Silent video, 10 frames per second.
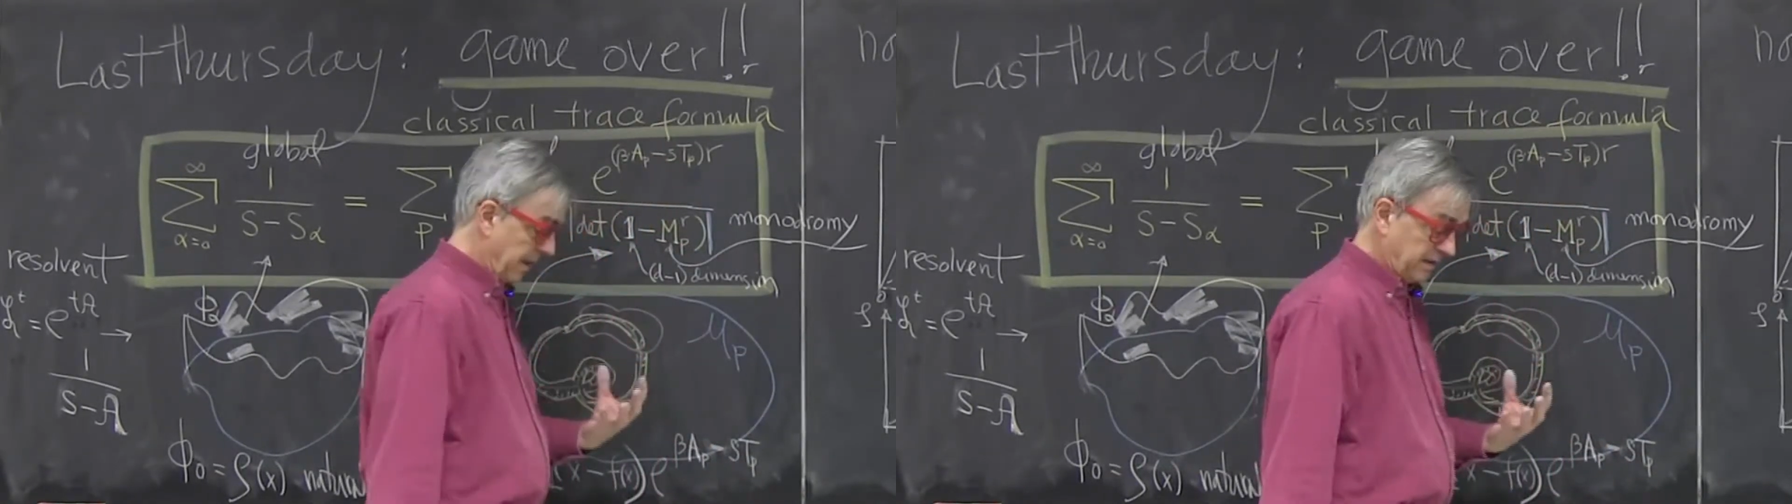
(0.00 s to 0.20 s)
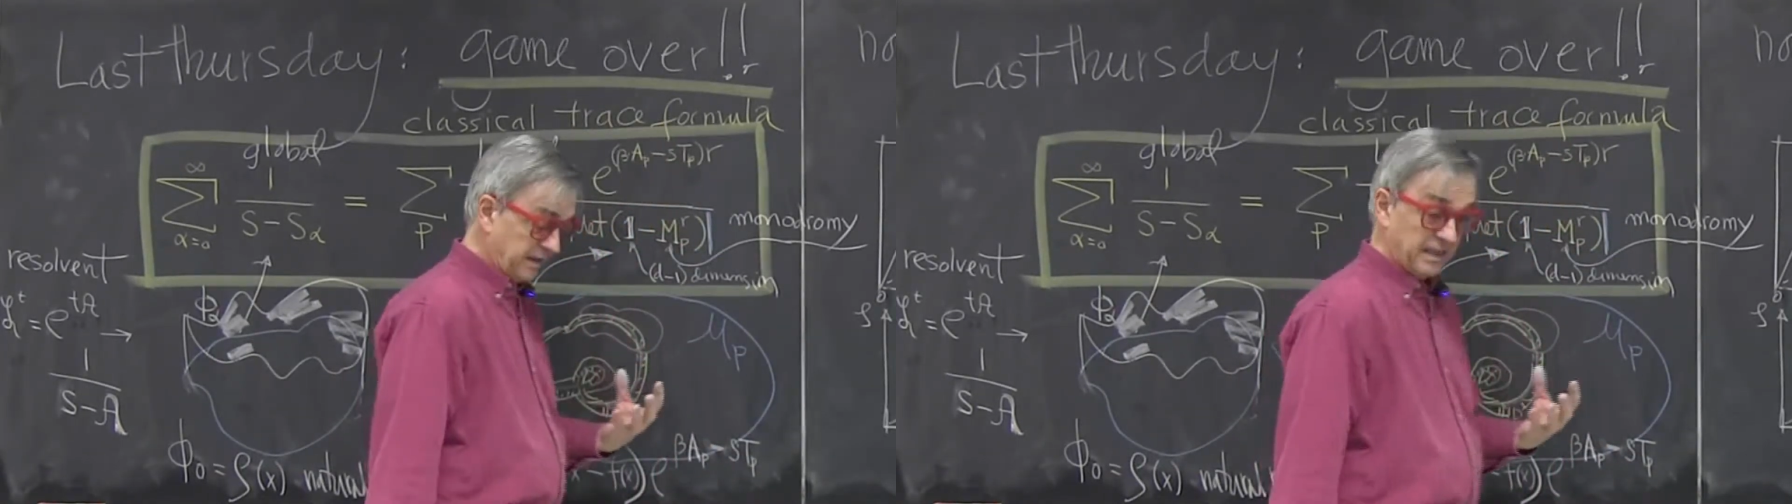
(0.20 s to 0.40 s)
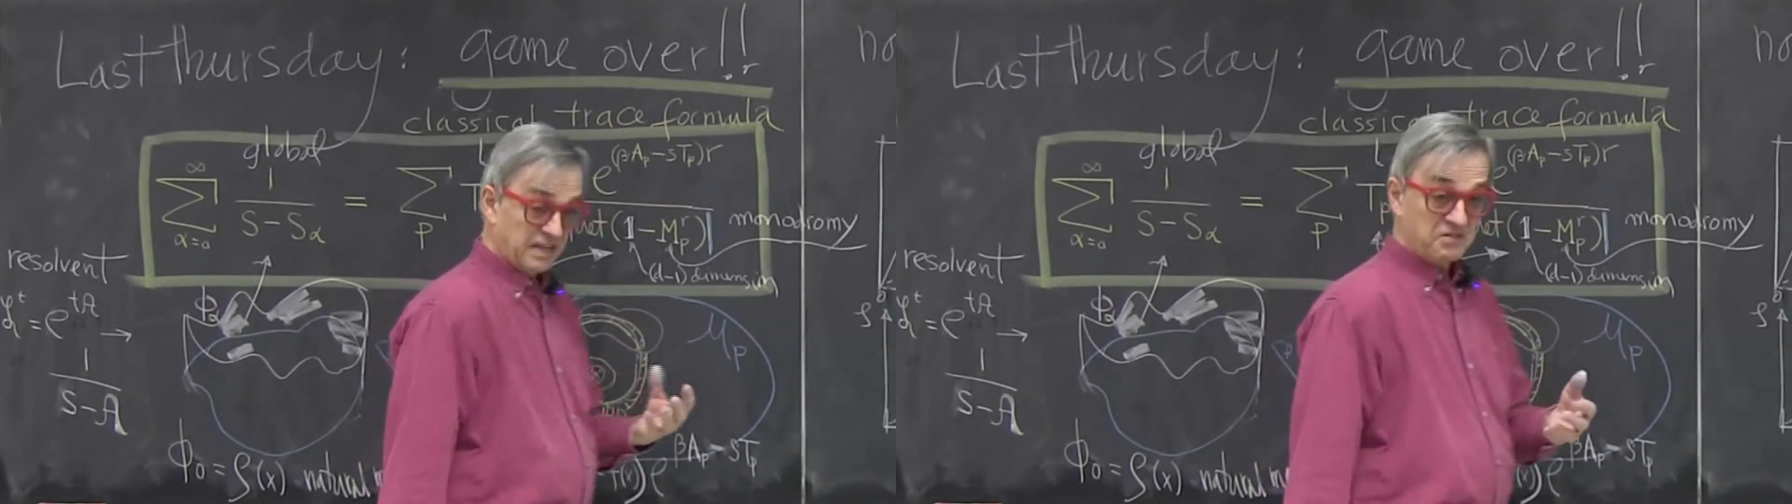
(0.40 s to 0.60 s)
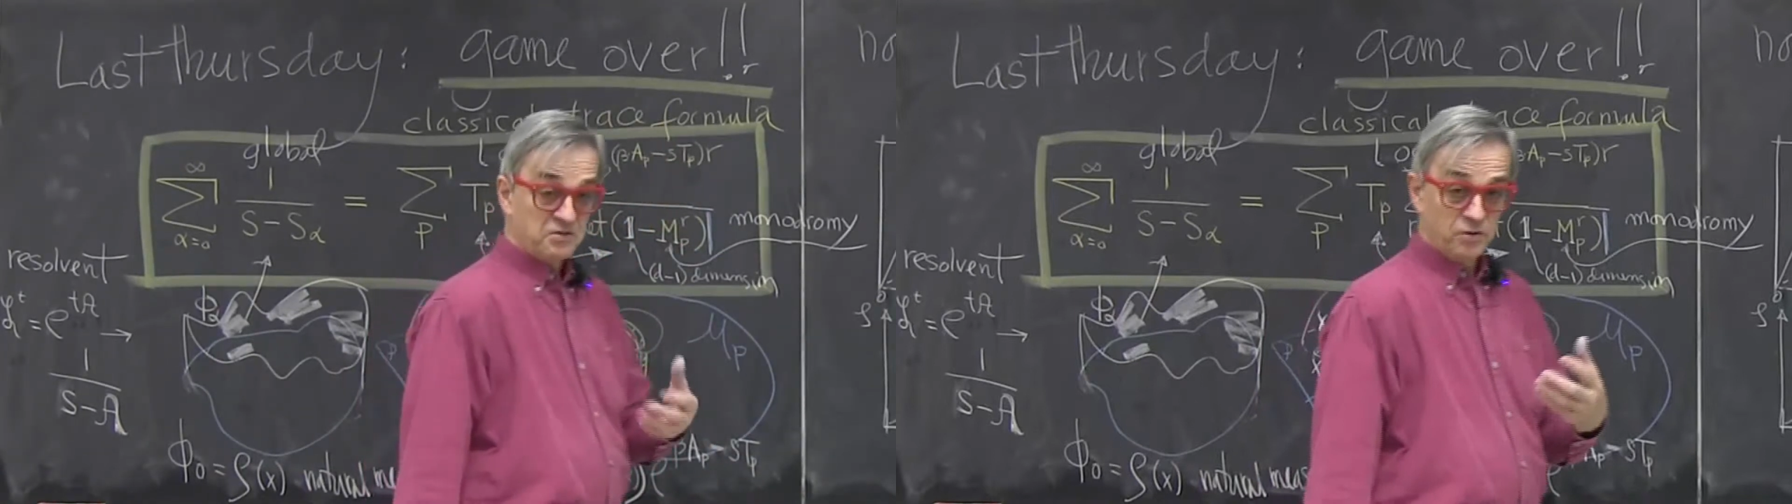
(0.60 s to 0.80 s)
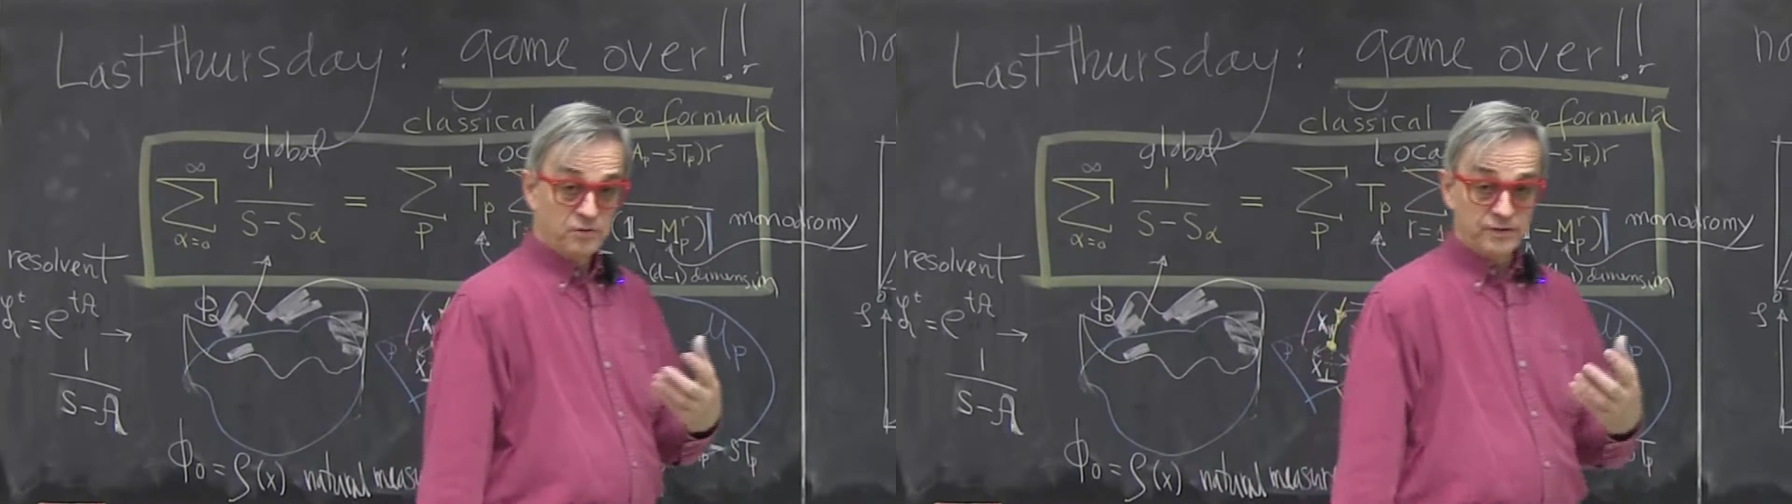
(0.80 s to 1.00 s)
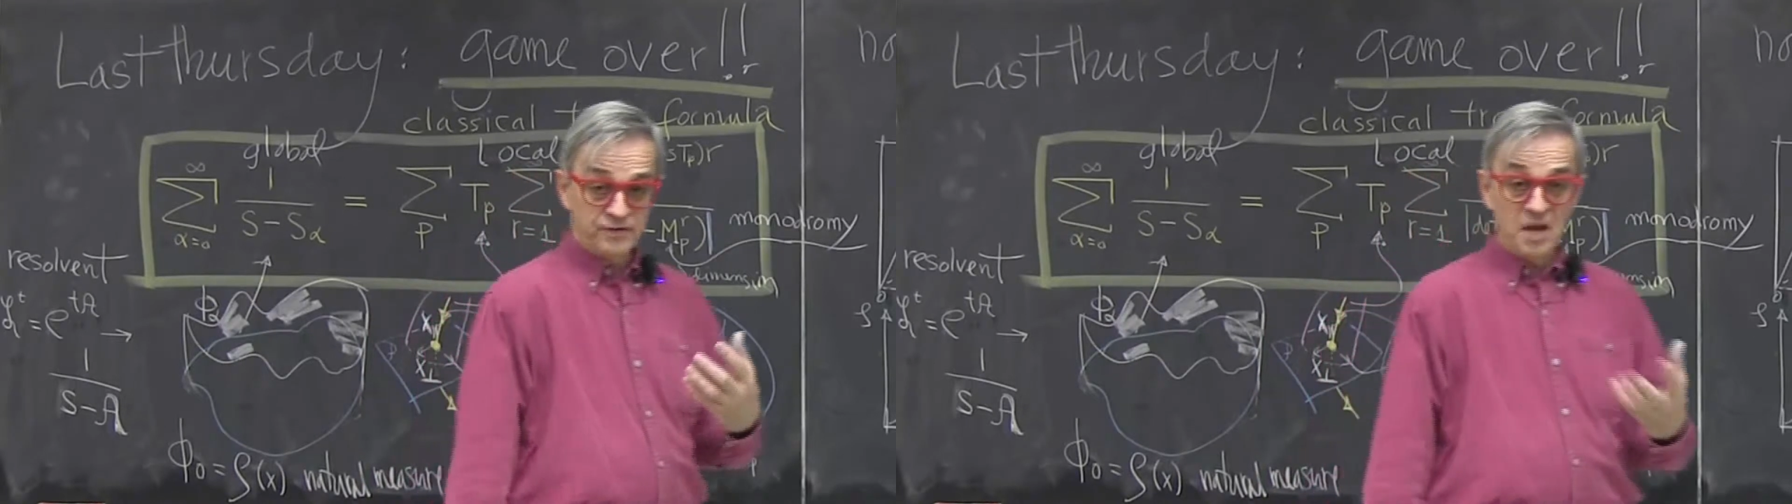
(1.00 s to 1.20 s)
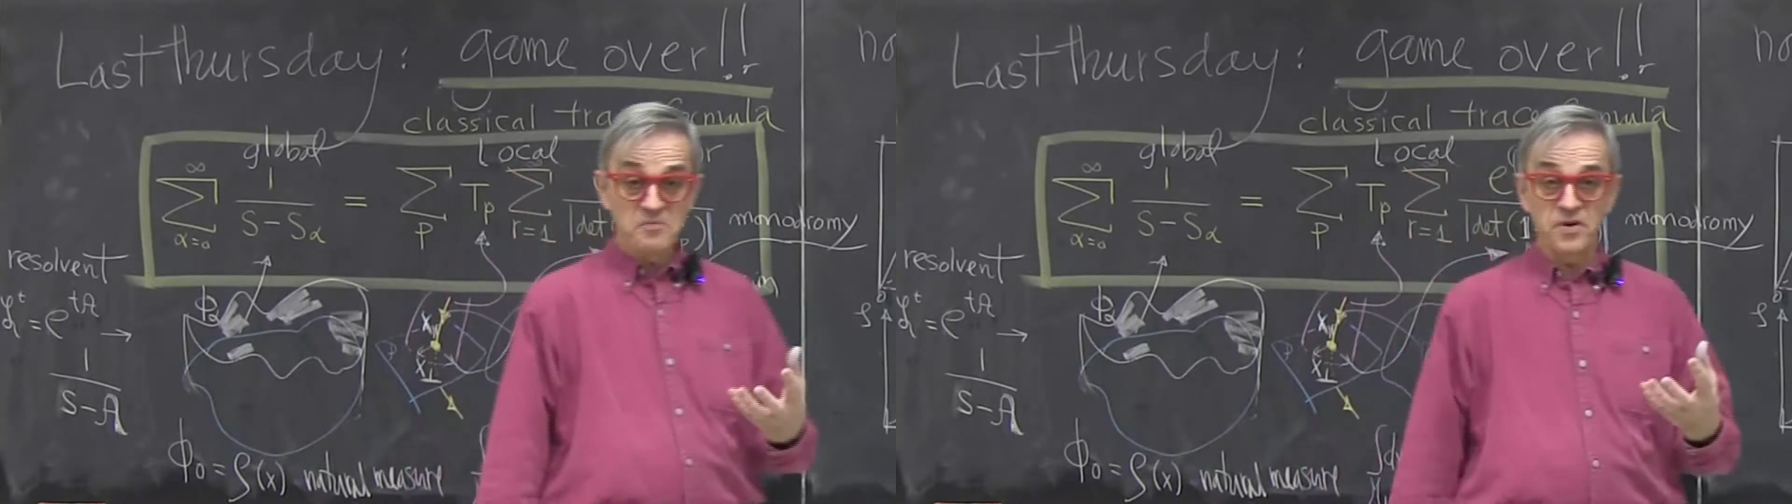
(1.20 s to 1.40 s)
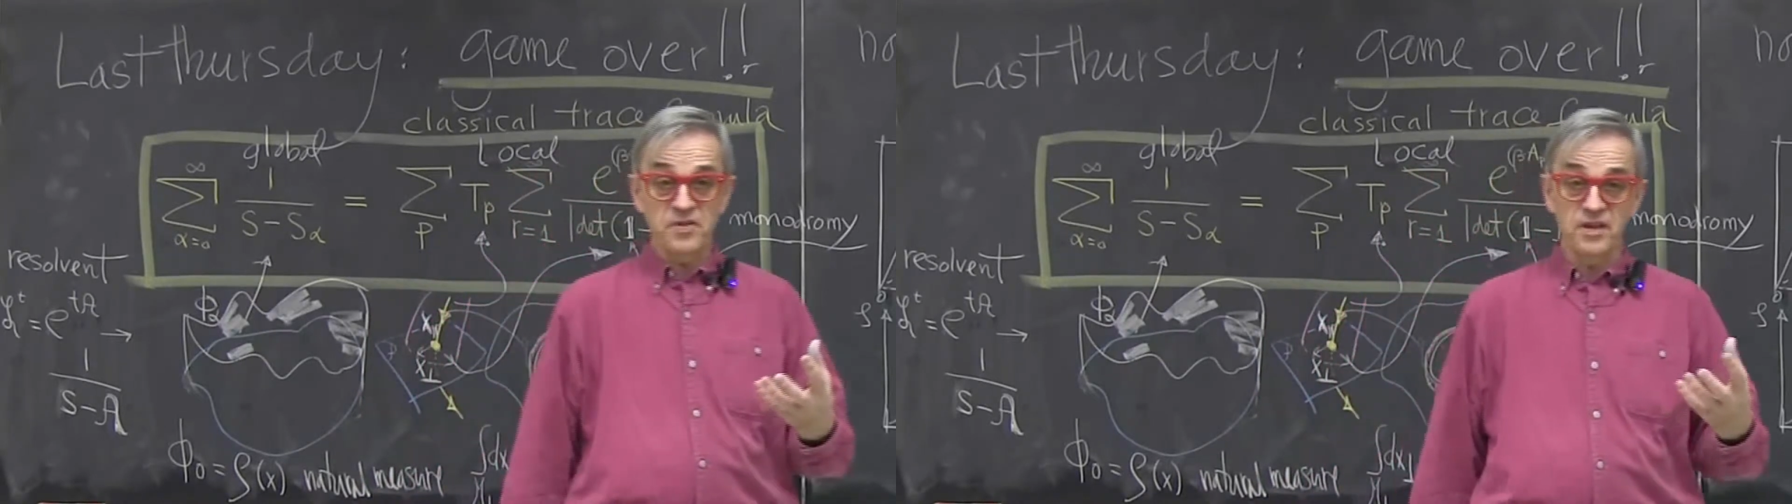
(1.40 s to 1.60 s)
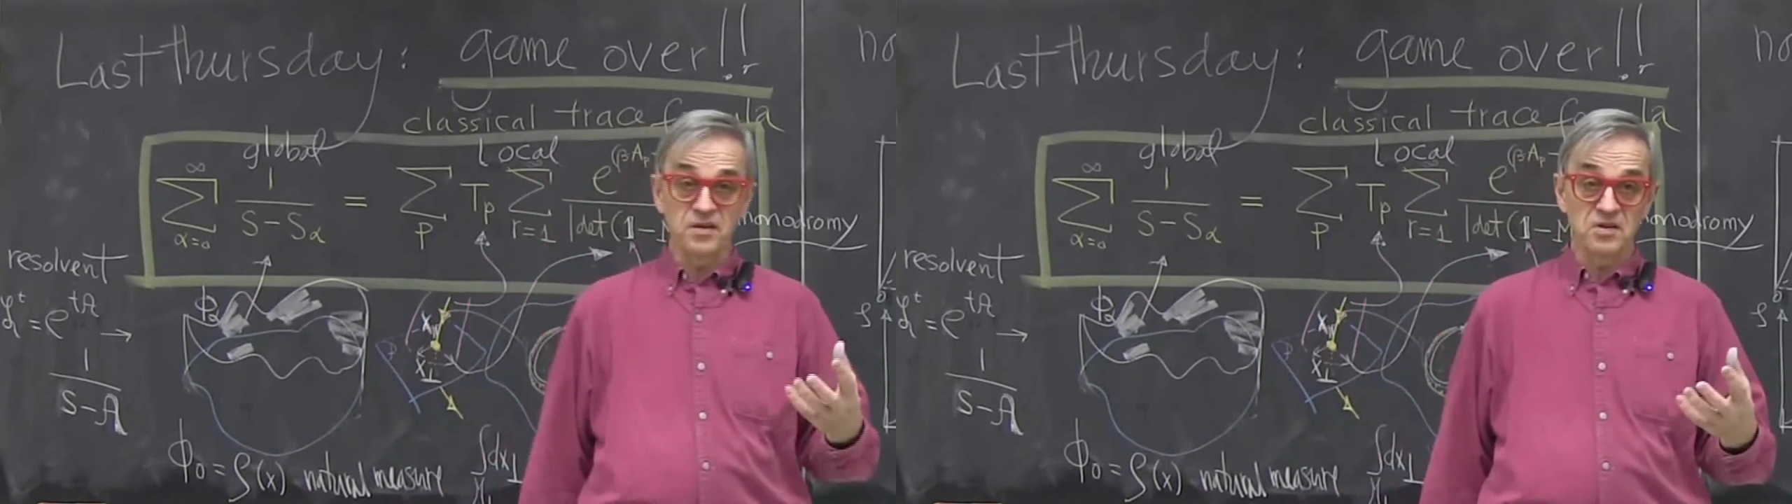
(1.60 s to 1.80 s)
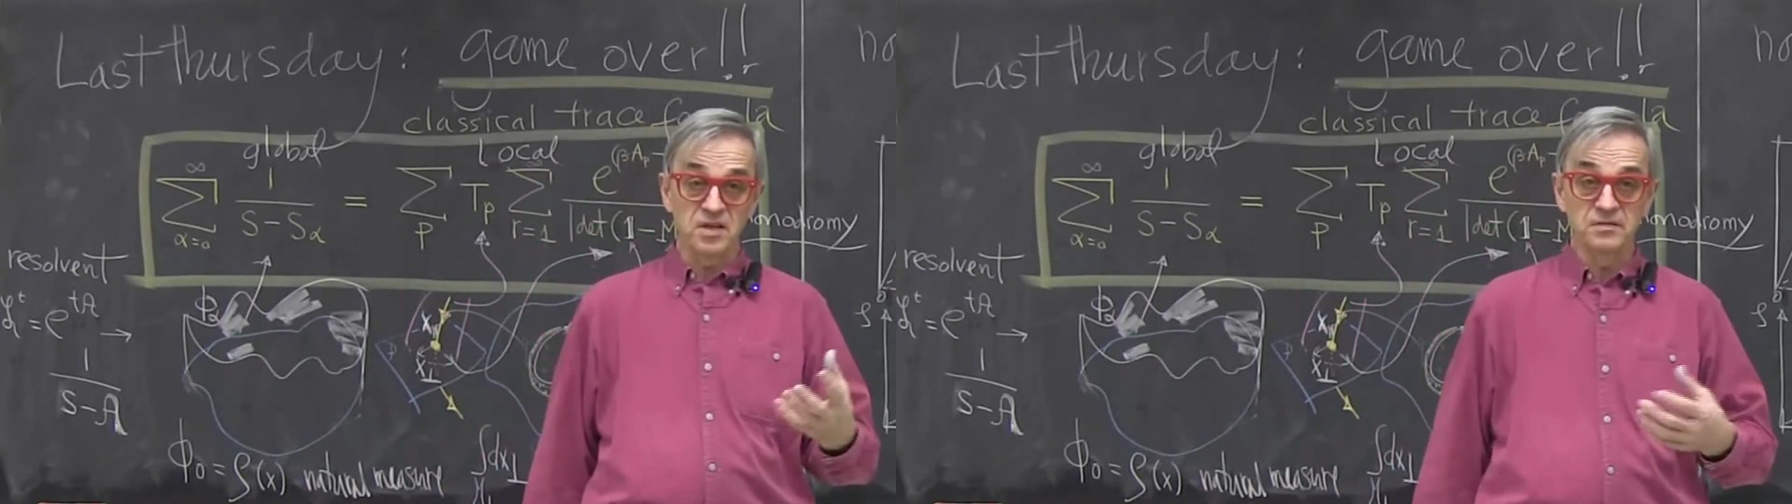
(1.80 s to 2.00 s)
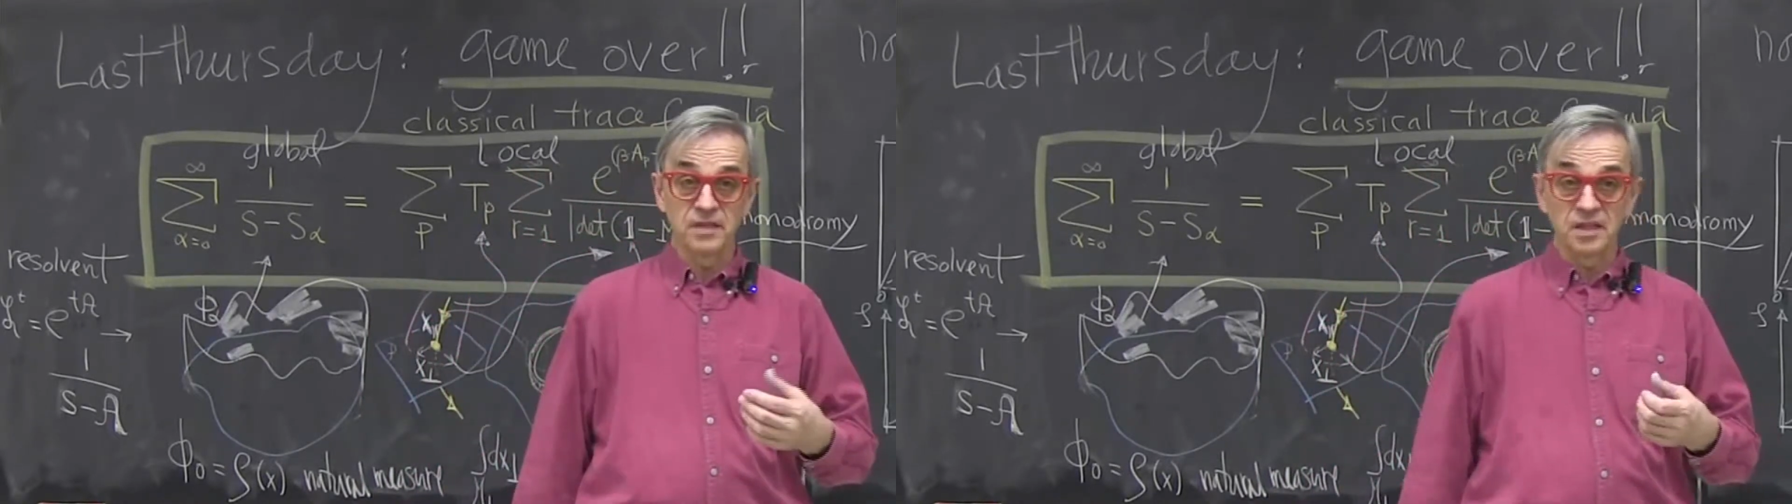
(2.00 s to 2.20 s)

a part that has to do with number theory